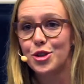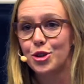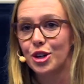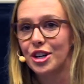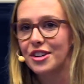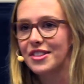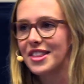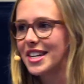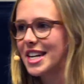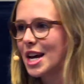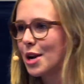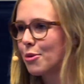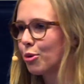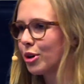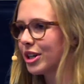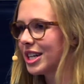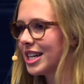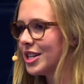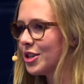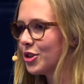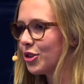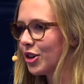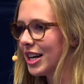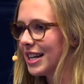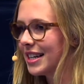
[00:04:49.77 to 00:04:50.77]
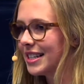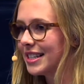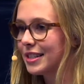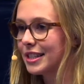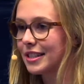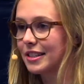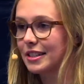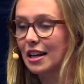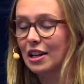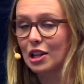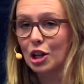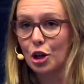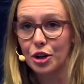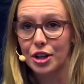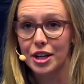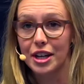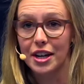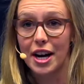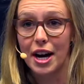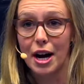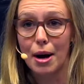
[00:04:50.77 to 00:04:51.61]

during the networking drinks, look it